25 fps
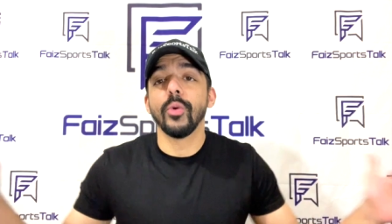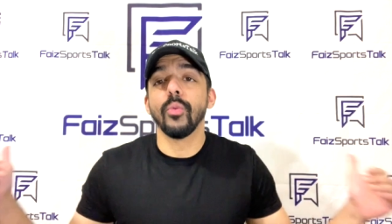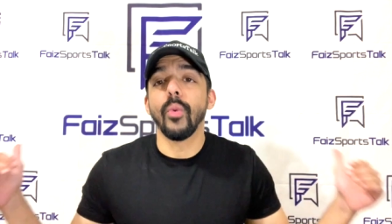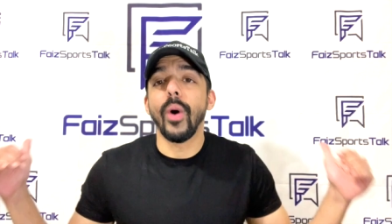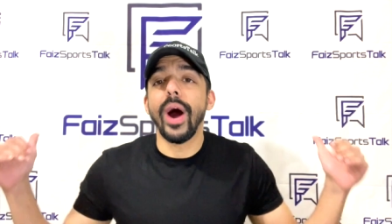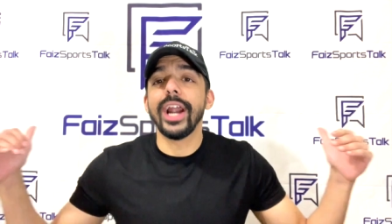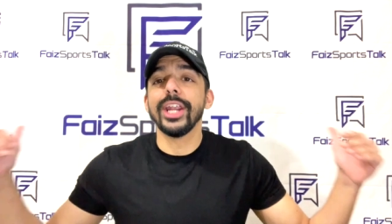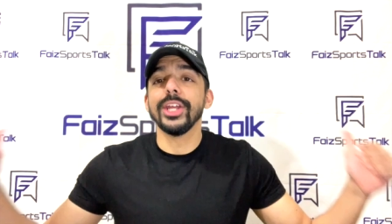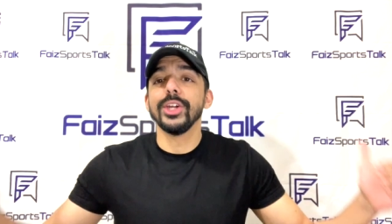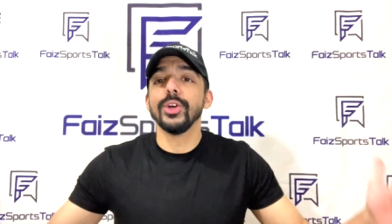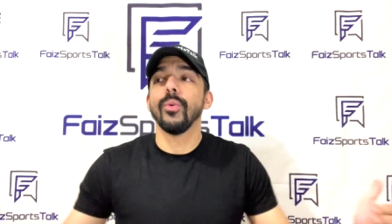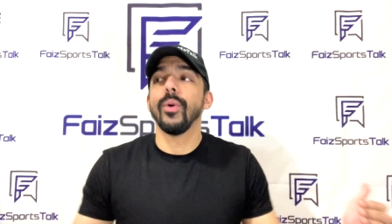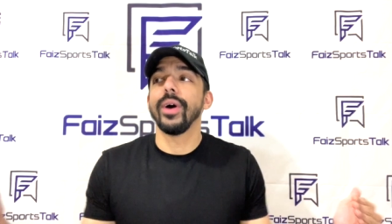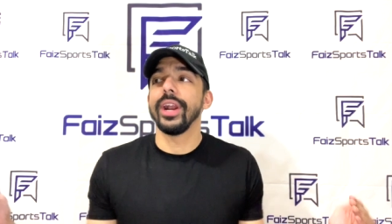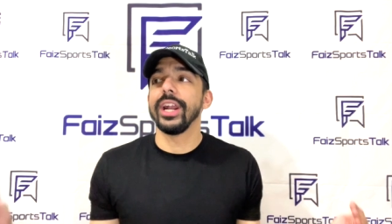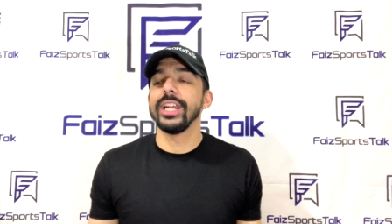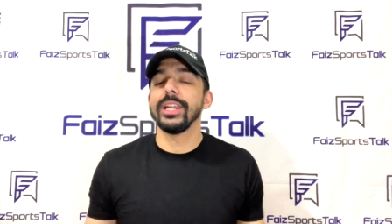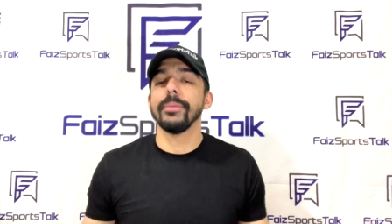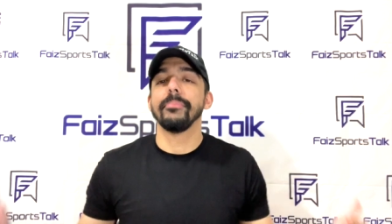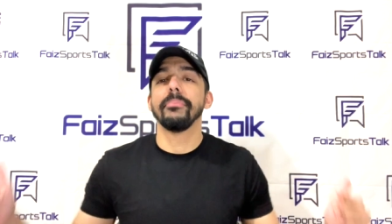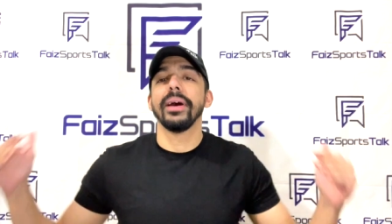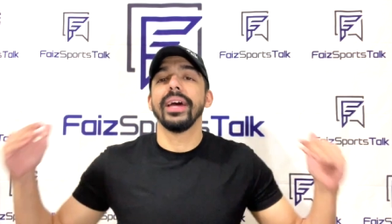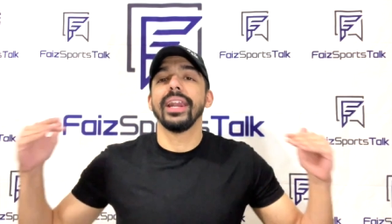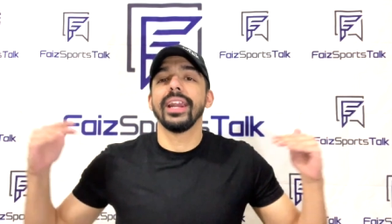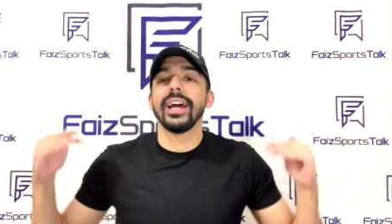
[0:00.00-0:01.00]
why do you want to
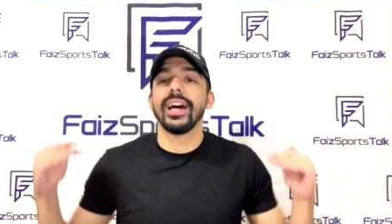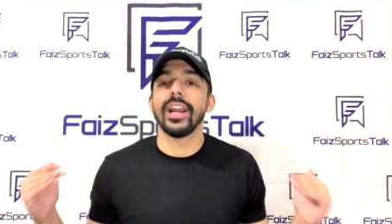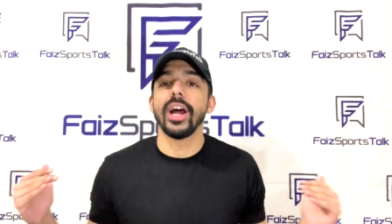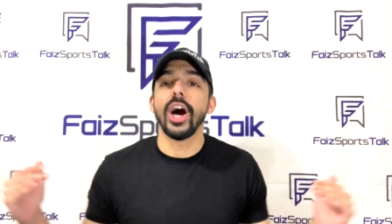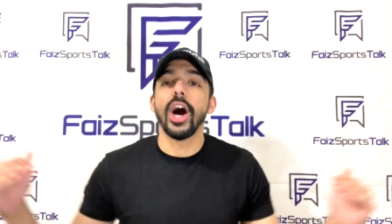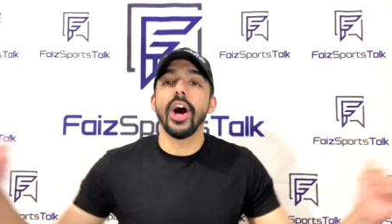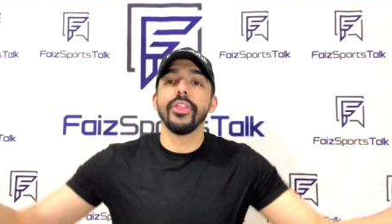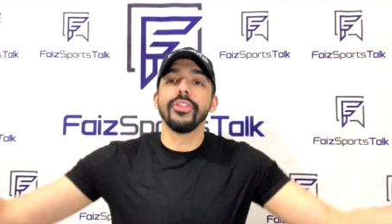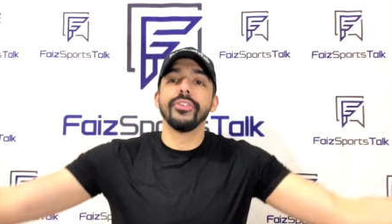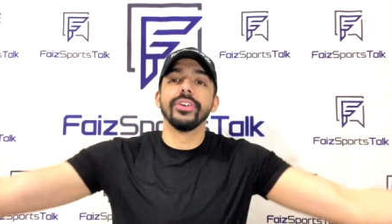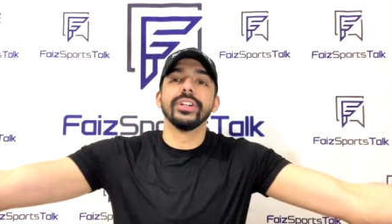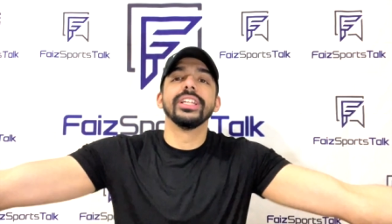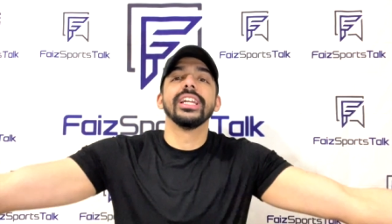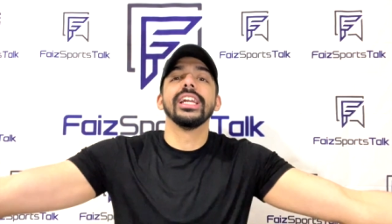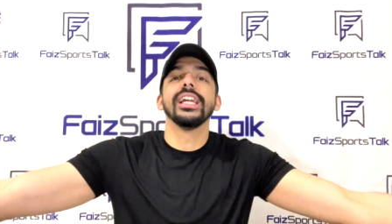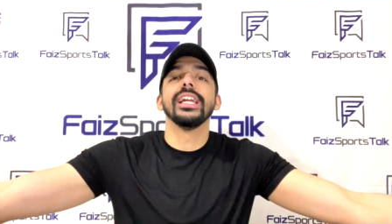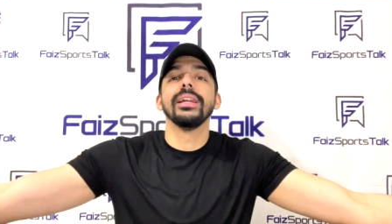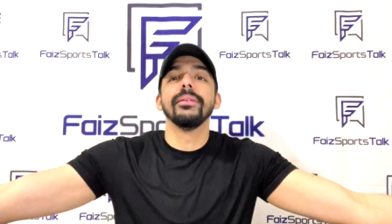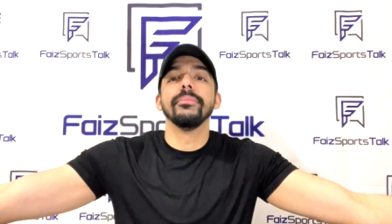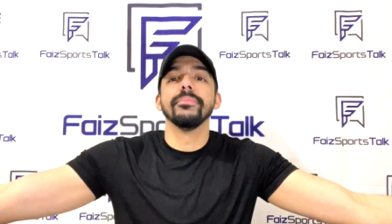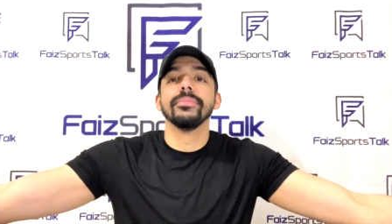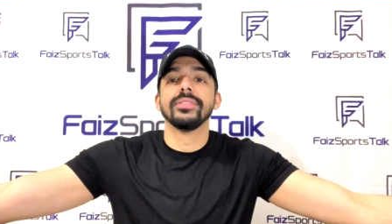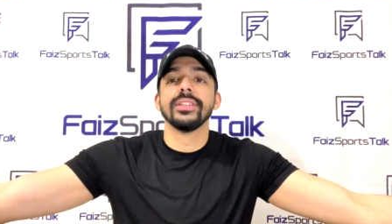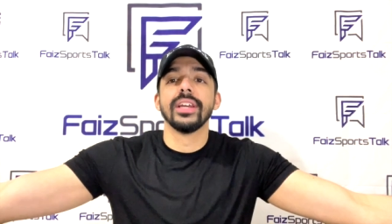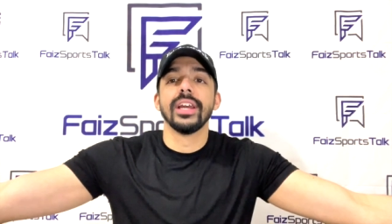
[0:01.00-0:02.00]
depend on other
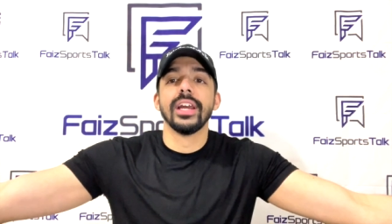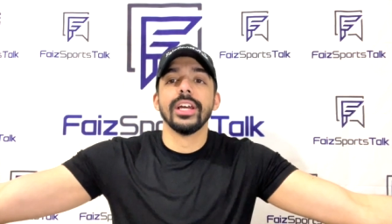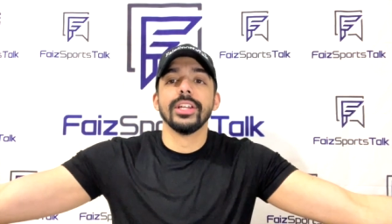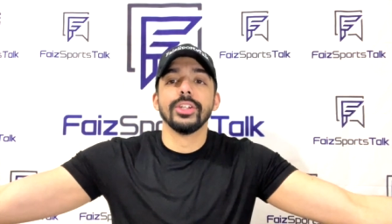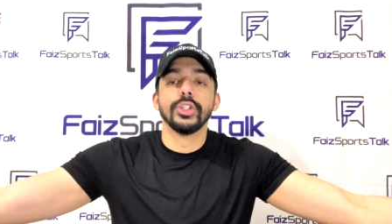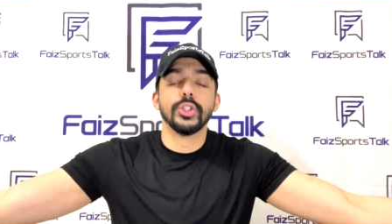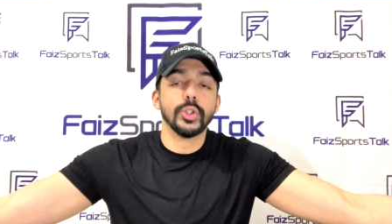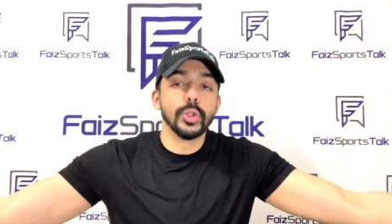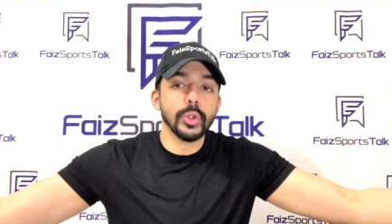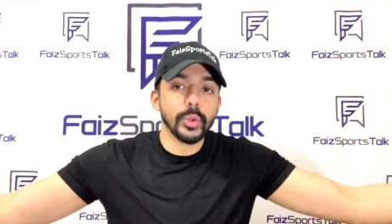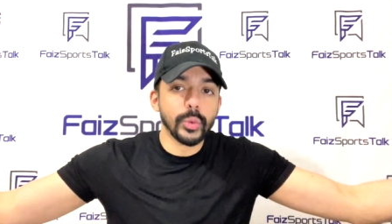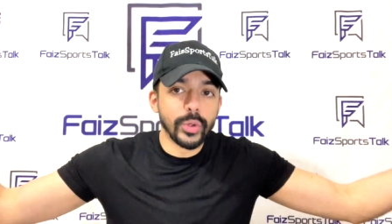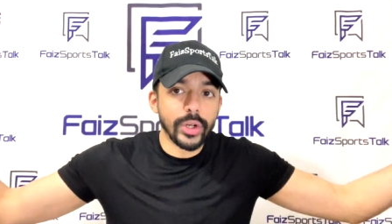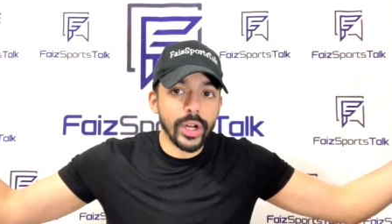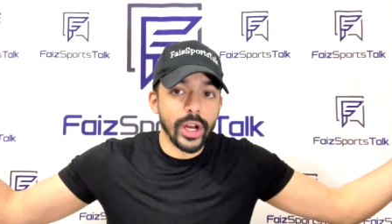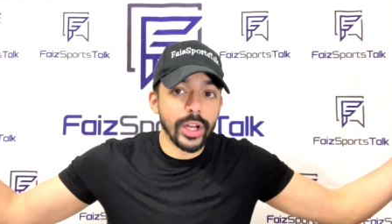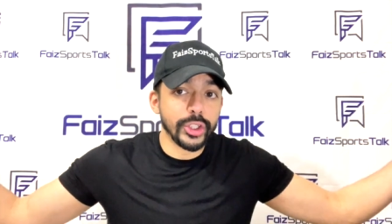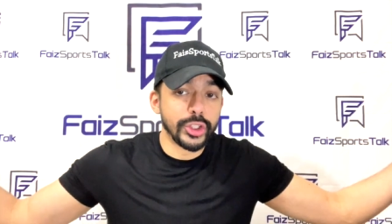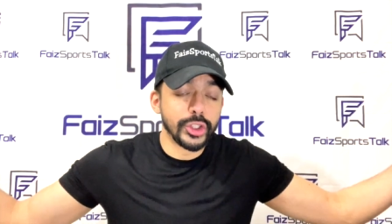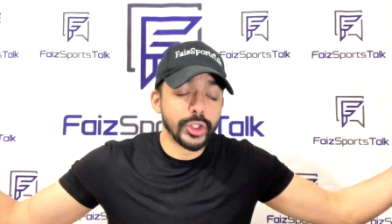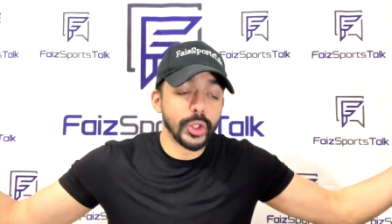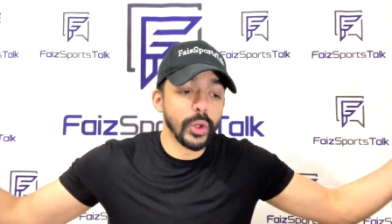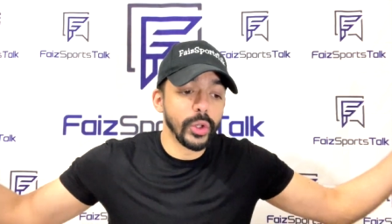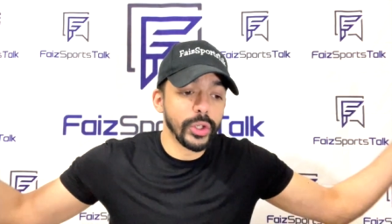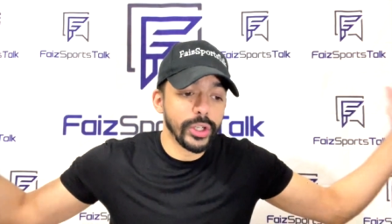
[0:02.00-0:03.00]
teams to
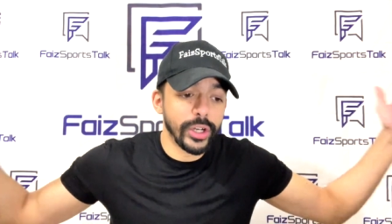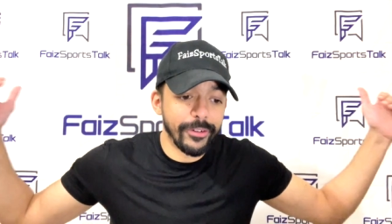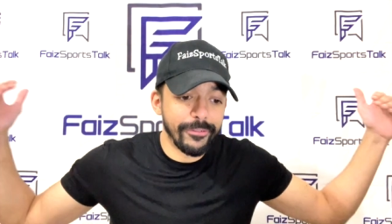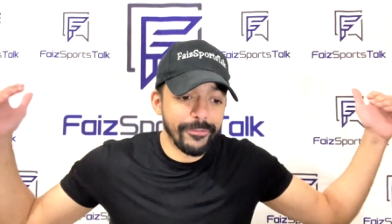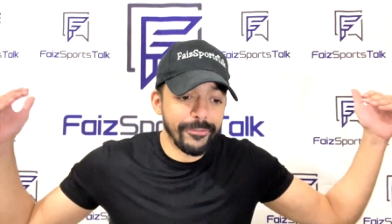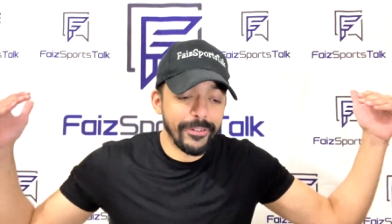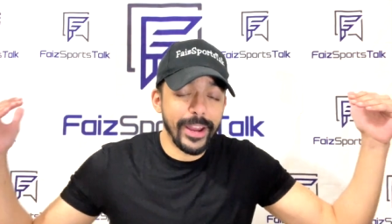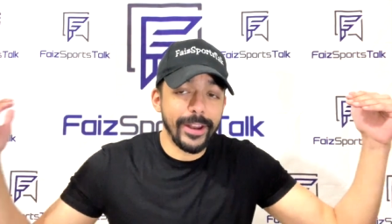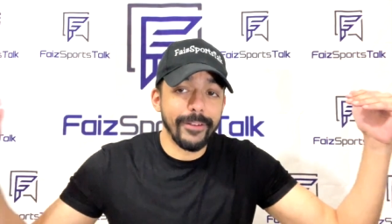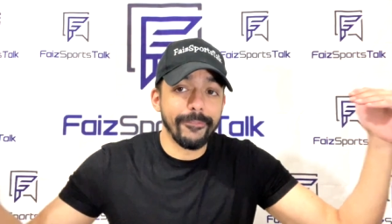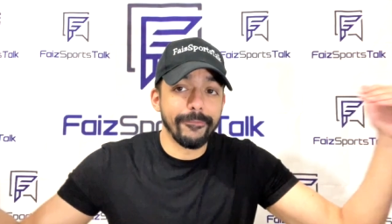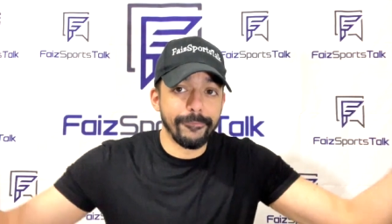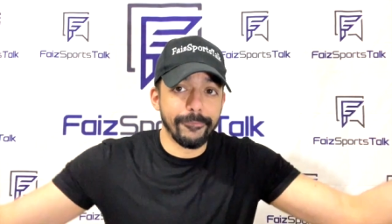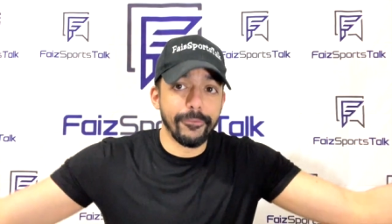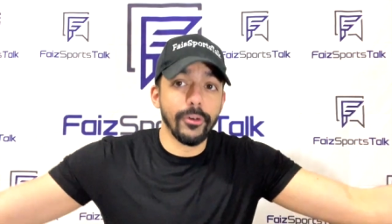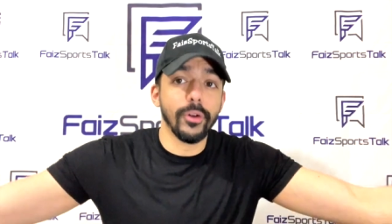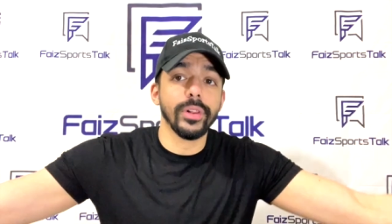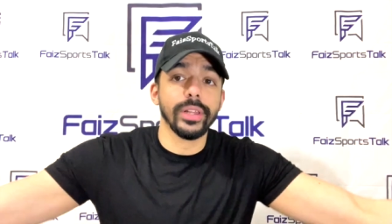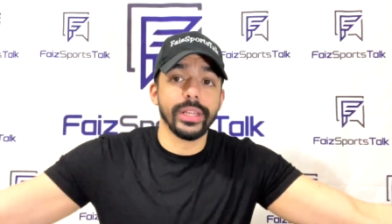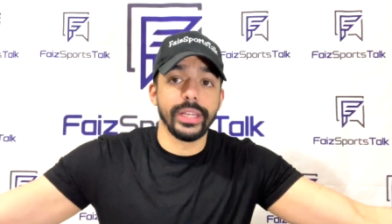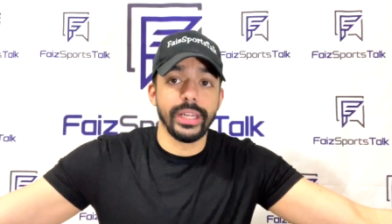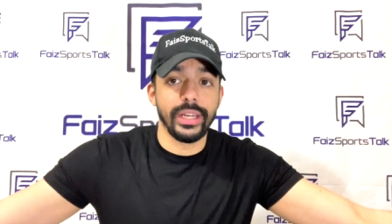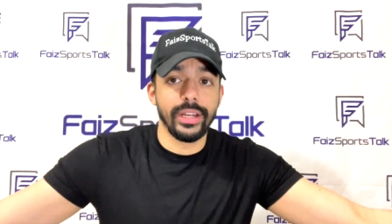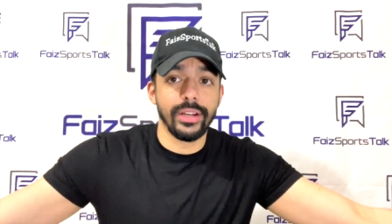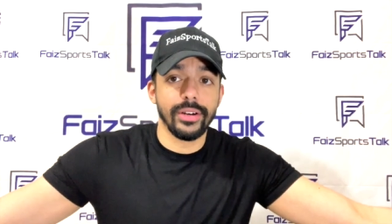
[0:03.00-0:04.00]
control your fate
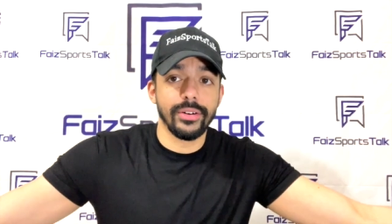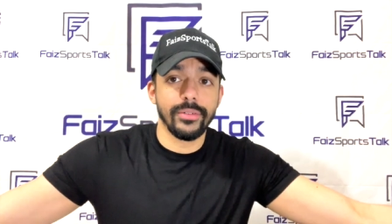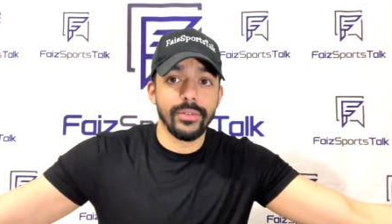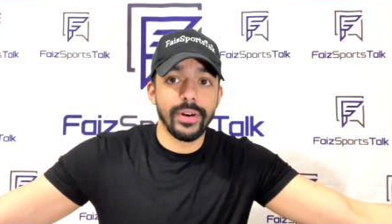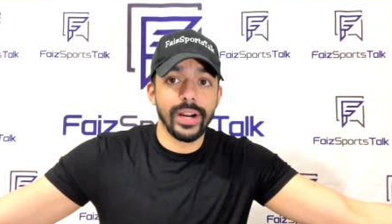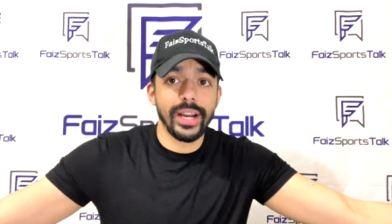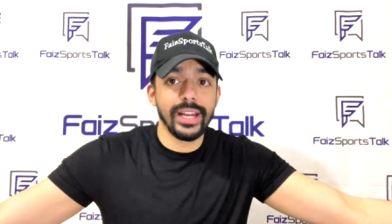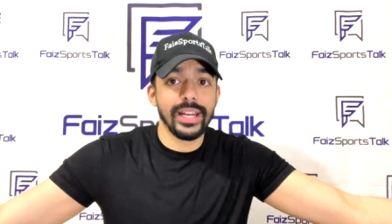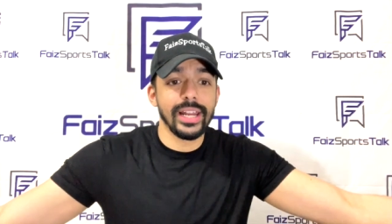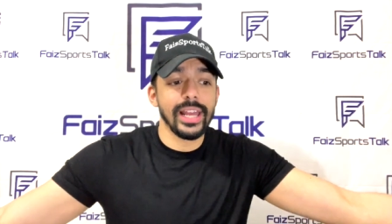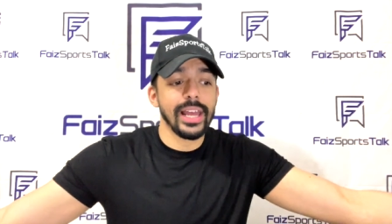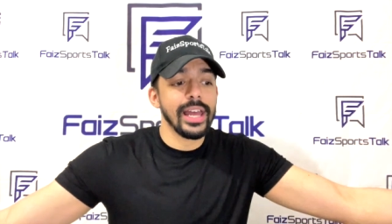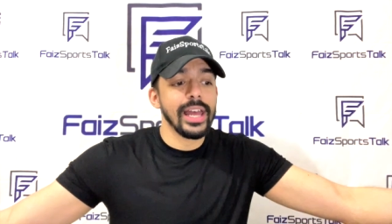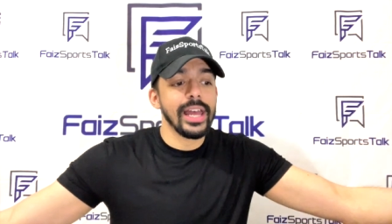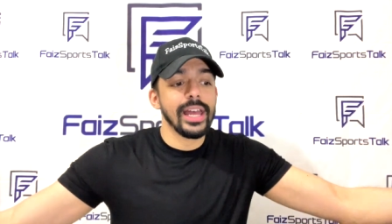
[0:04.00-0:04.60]
fully, right?